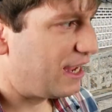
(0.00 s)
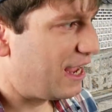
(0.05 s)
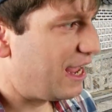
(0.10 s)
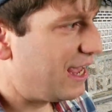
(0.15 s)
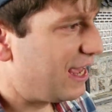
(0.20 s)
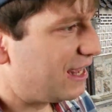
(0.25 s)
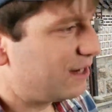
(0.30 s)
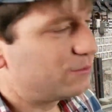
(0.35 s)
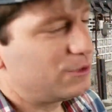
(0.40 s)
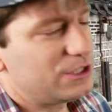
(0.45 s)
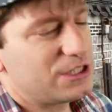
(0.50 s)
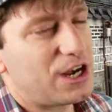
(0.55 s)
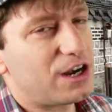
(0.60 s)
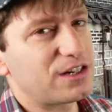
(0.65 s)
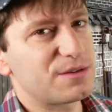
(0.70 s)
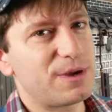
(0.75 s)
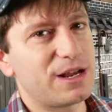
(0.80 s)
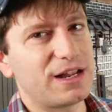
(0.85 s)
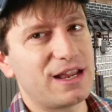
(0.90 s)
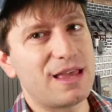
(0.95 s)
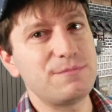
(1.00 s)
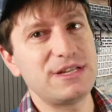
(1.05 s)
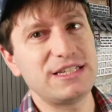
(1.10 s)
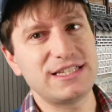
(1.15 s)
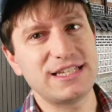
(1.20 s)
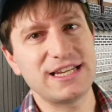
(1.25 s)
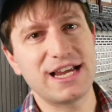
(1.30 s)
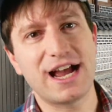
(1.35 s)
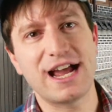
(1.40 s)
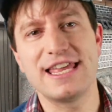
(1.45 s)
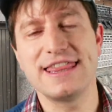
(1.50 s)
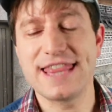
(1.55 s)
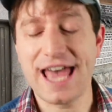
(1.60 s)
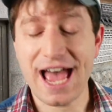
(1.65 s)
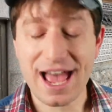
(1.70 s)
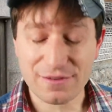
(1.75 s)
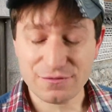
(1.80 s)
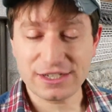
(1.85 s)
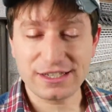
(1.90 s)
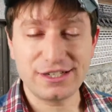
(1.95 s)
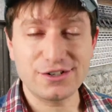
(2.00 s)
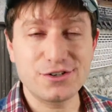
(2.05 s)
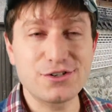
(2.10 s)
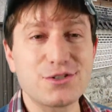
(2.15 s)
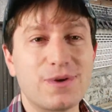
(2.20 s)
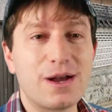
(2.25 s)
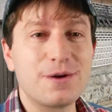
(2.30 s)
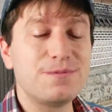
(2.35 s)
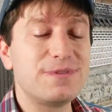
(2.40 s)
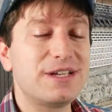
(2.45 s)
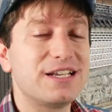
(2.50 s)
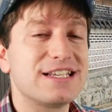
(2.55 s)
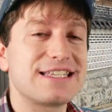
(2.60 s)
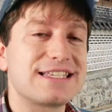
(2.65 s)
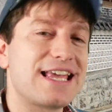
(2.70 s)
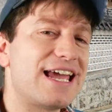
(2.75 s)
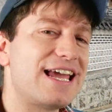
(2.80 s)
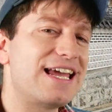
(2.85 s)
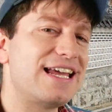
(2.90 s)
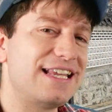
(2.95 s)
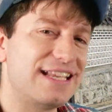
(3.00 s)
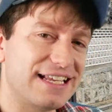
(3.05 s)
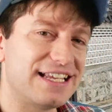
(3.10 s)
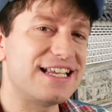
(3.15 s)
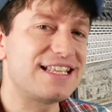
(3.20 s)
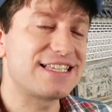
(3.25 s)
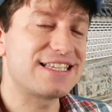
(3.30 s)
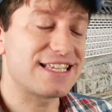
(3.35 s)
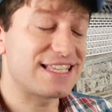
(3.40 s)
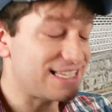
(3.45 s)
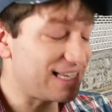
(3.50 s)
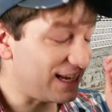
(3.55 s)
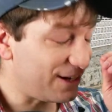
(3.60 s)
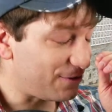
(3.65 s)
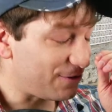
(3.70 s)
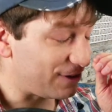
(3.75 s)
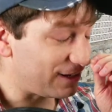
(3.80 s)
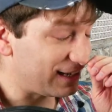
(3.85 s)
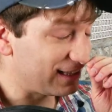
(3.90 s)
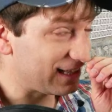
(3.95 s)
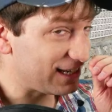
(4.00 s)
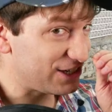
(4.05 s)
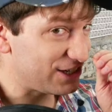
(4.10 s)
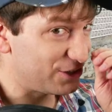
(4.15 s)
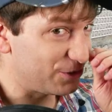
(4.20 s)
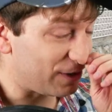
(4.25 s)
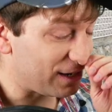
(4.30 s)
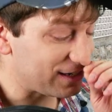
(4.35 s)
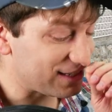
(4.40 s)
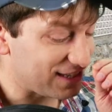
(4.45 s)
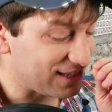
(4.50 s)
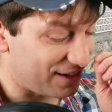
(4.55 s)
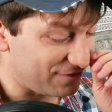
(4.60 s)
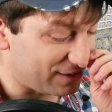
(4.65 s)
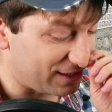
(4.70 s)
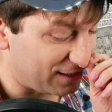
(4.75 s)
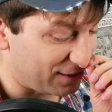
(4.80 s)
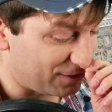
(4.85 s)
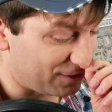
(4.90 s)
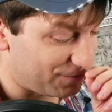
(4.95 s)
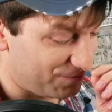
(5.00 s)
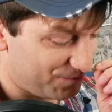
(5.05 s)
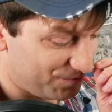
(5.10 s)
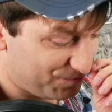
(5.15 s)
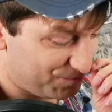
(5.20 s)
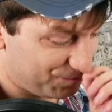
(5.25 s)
And we talked about MBTI in that video, so I'm going to say it's a secret unless you watch that video.